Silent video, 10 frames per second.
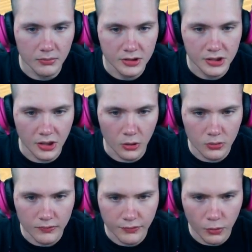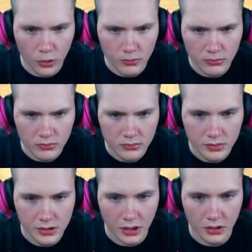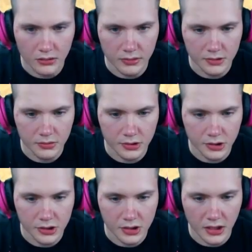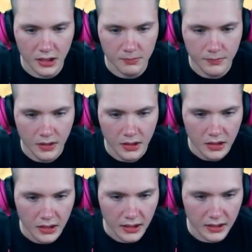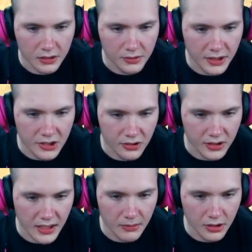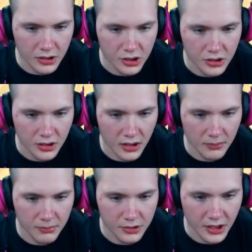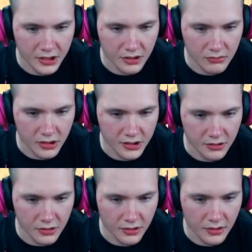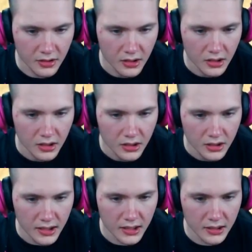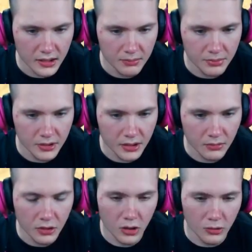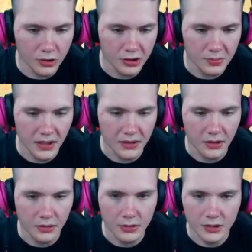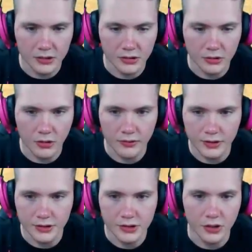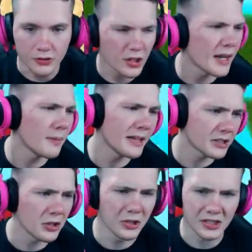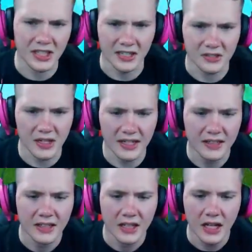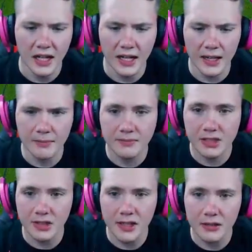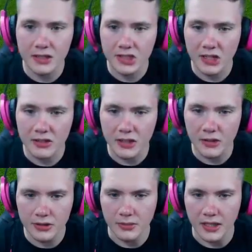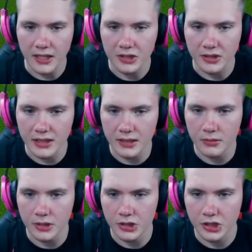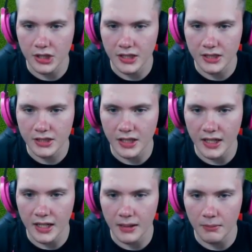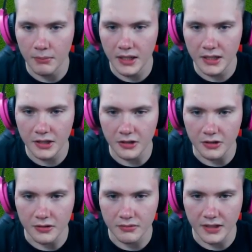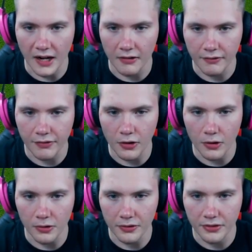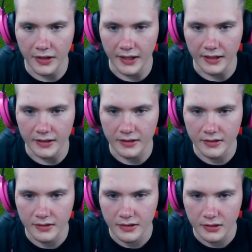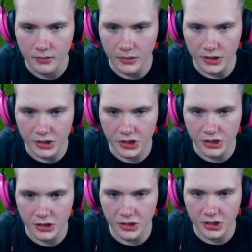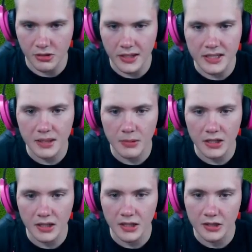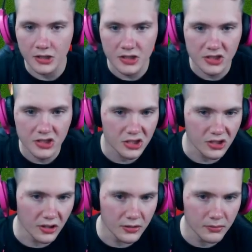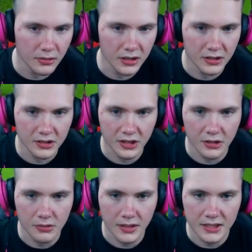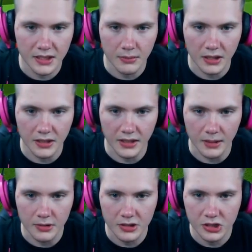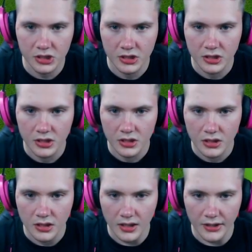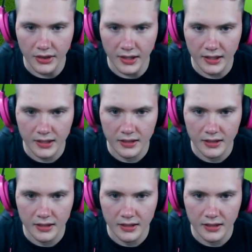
stone form. So this will just increase your damage, protection, raise earth. Yeah, but it will lower your speed though because you're covered in stone. So that makes a lot of sense, right? So now let's check out the ultimate actually, which is a meteor downfall thing, which does crazy amount of, it doesn't stun, but it does a crazy amount of damage, I think.